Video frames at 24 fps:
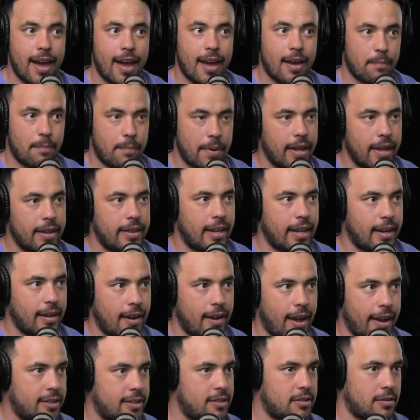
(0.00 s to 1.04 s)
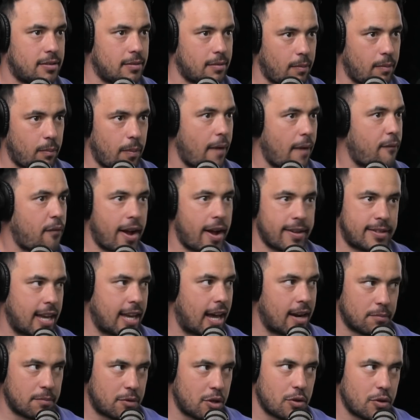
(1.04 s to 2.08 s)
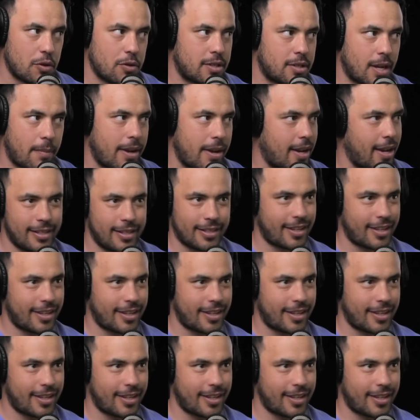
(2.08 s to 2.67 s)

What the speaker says: that. But then like if I tell him to do something,